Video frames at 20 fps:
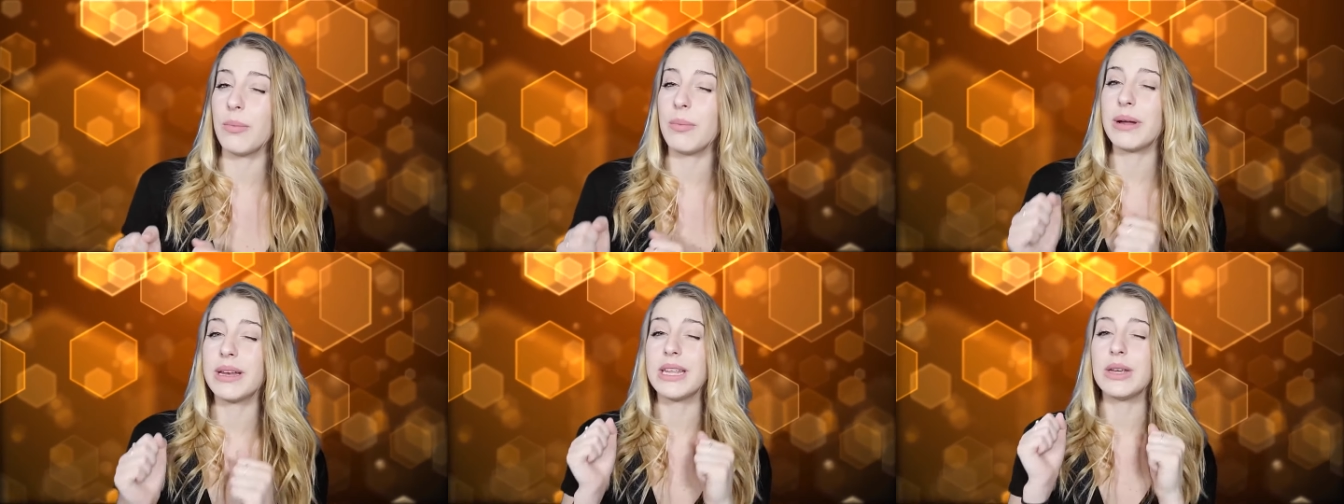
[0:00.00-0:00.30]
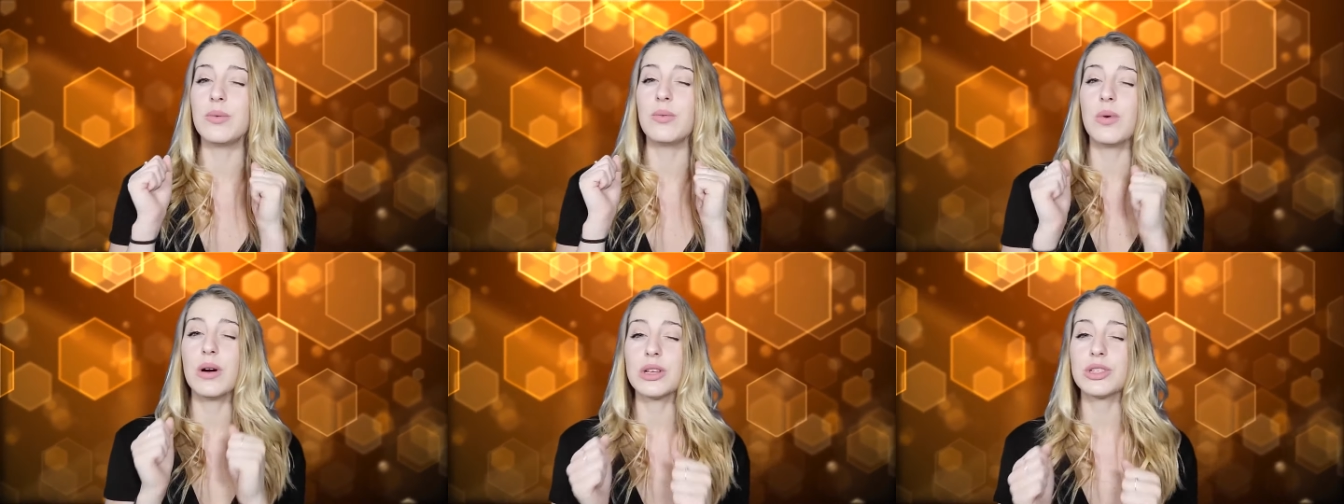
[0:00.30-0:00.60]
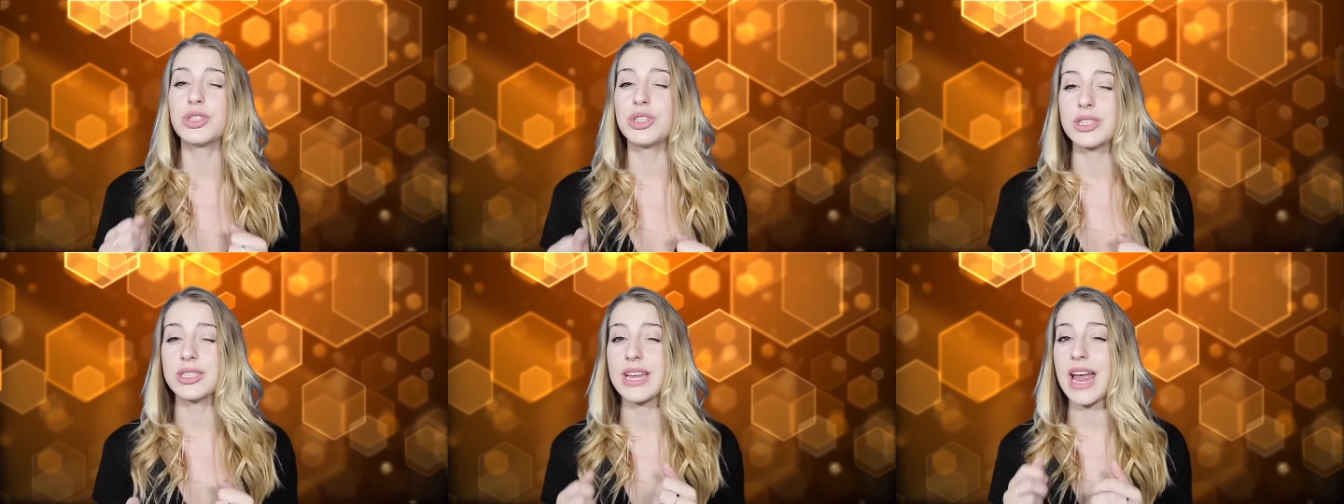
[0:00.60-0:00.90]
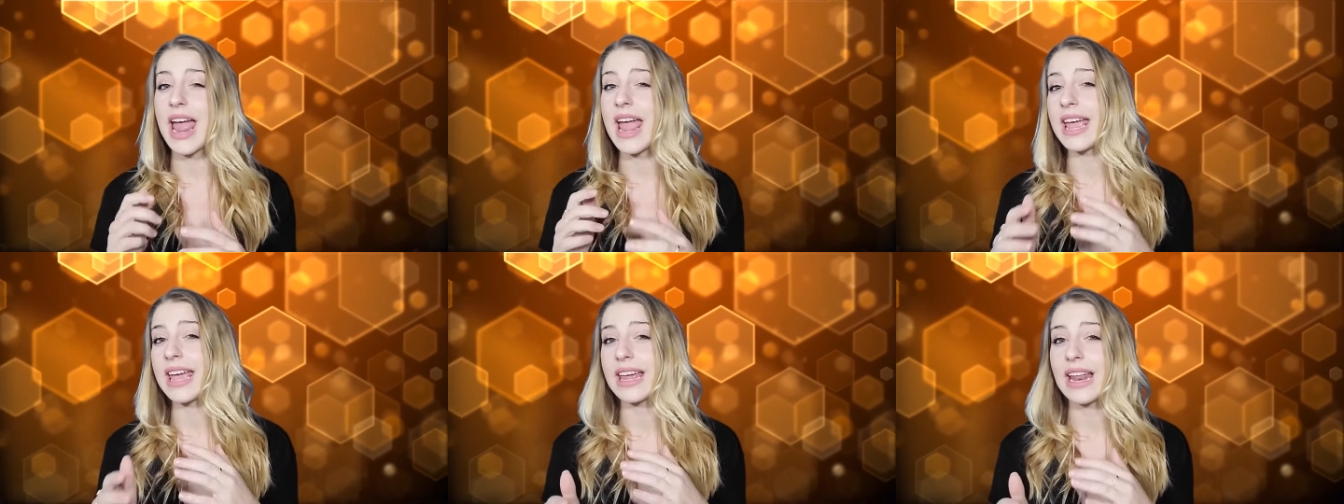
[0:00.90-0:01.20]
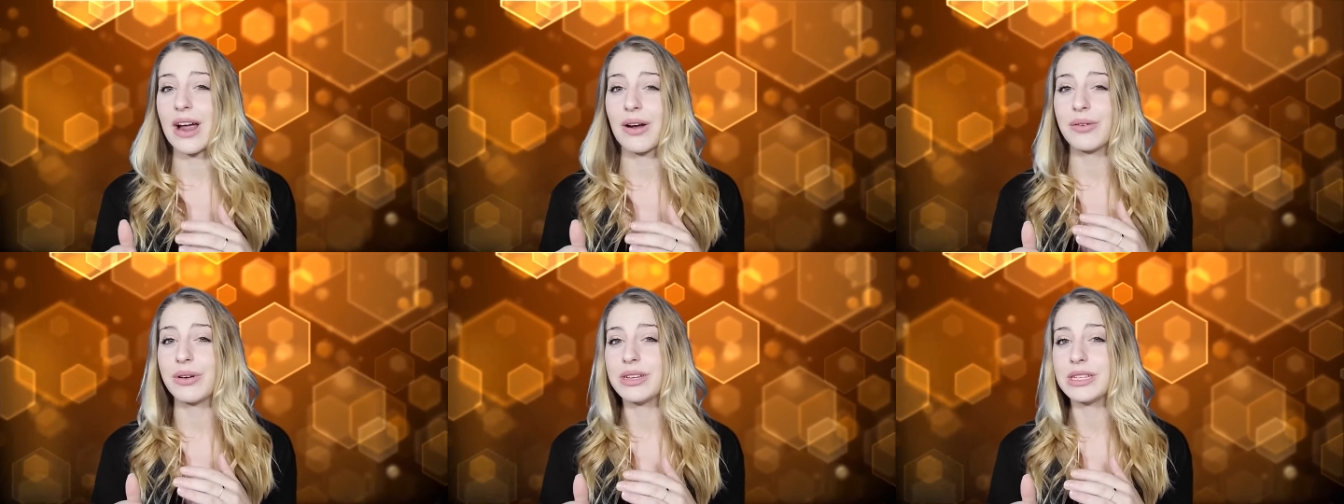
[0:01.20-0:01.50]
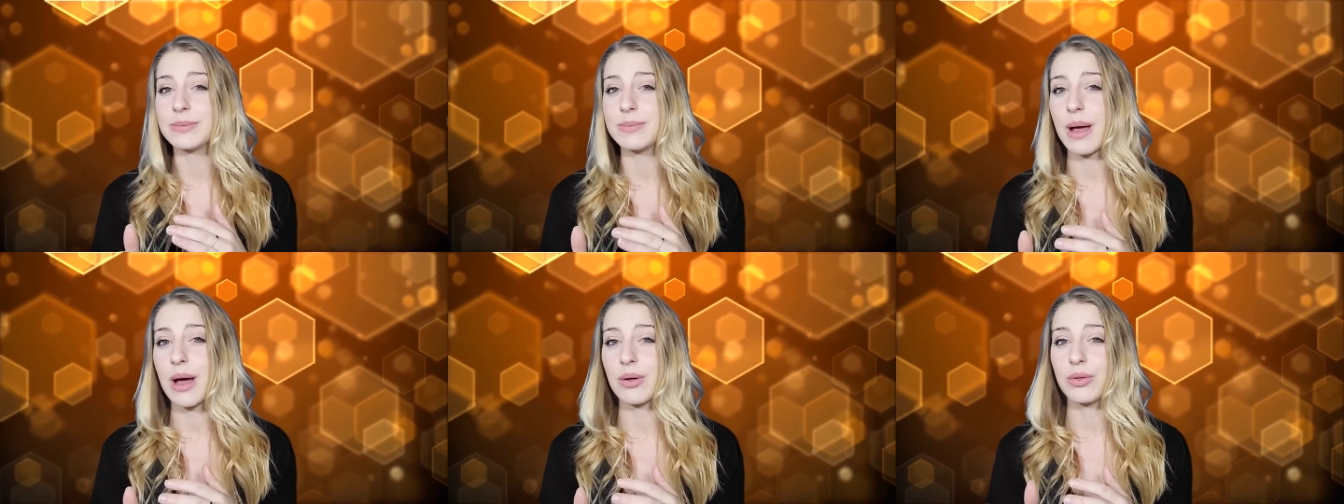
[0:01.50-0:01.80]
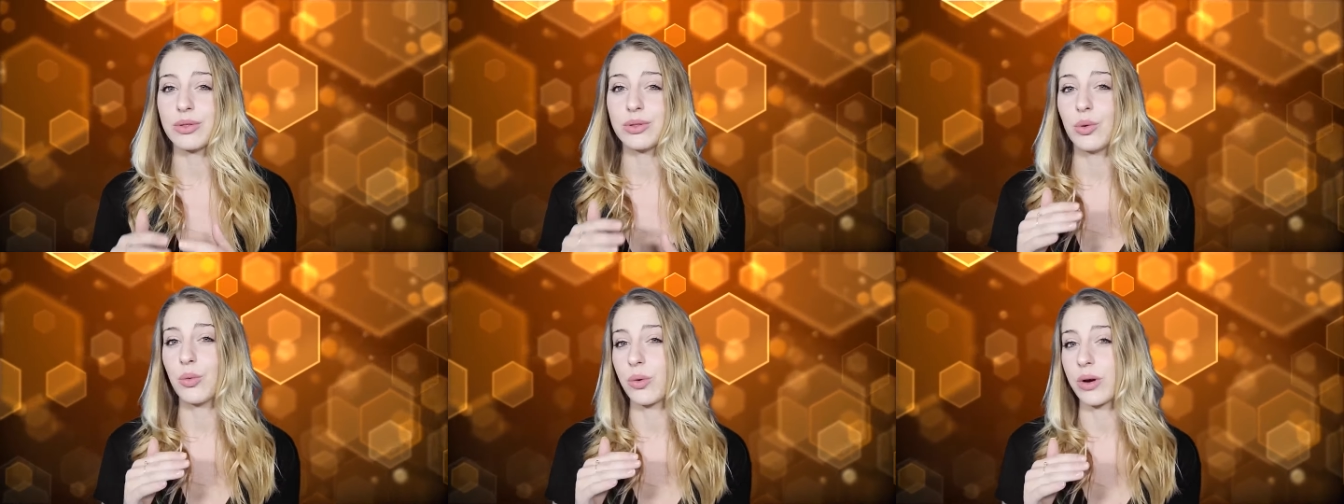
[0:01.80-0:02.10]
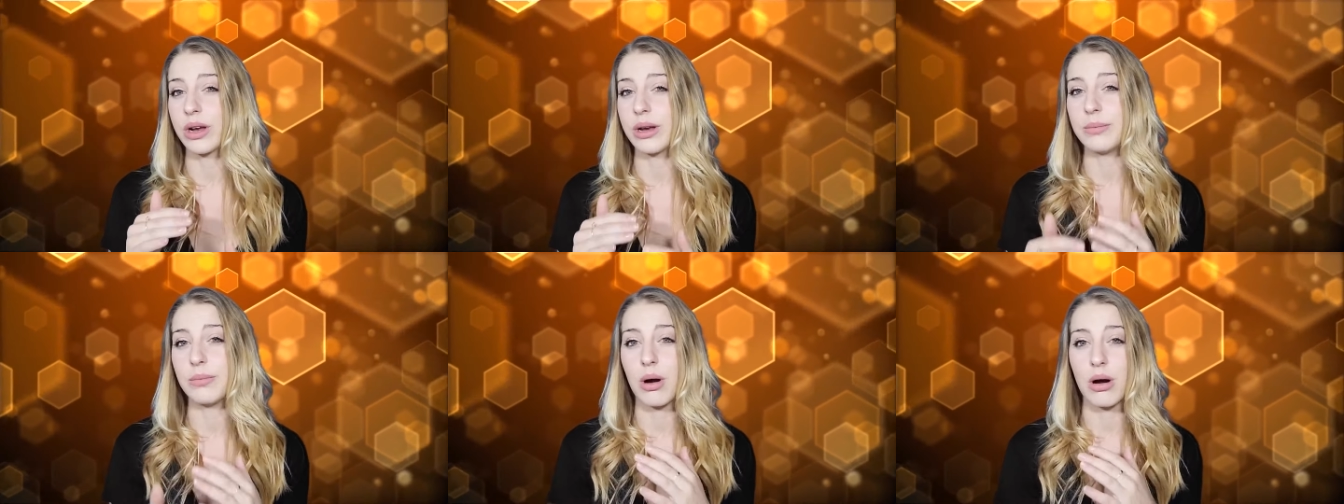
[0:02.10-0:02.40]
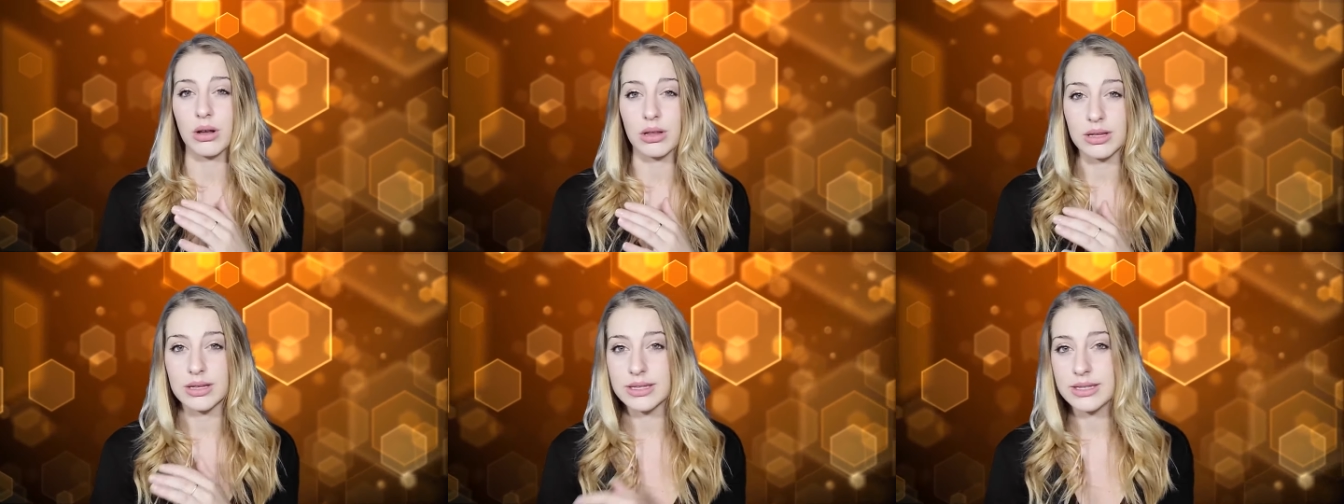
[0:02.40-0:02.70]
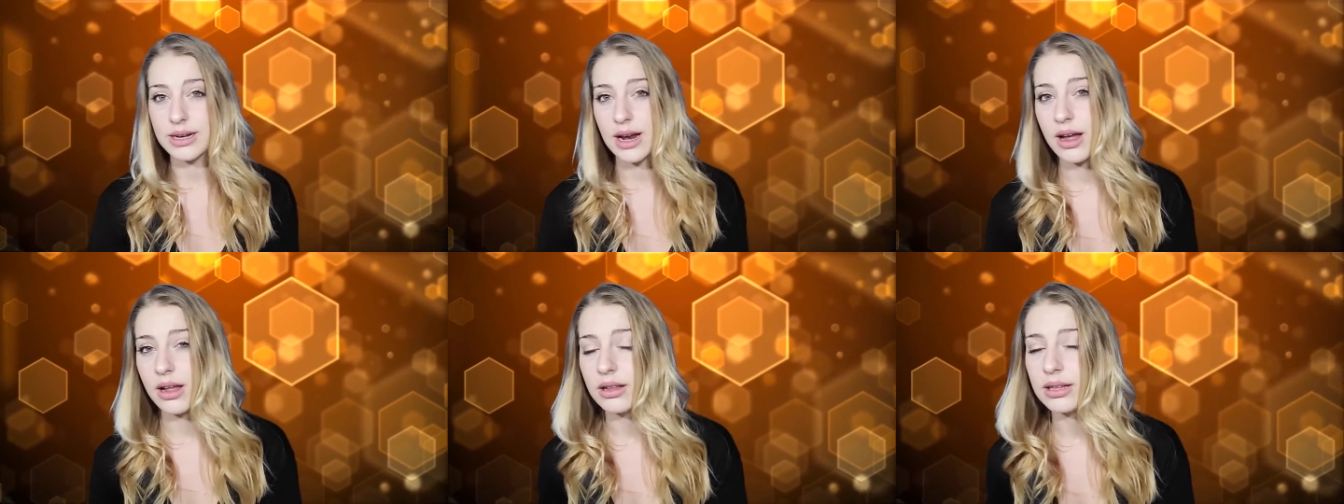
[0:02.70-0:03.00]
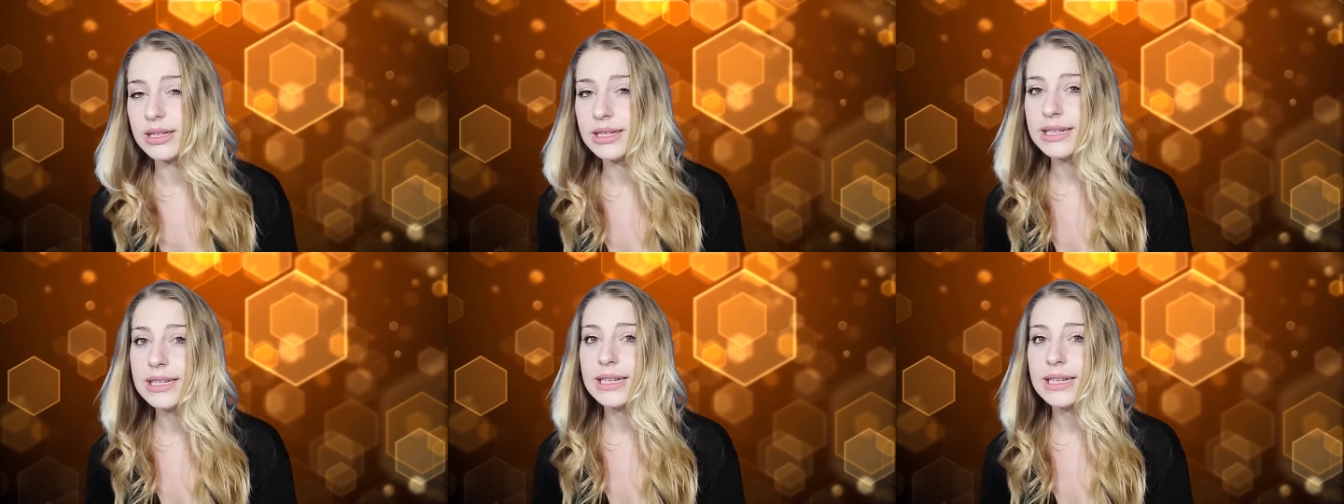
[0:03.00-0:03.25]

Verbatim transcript: but he was just hanging out in his mouth Dory and Marlin style.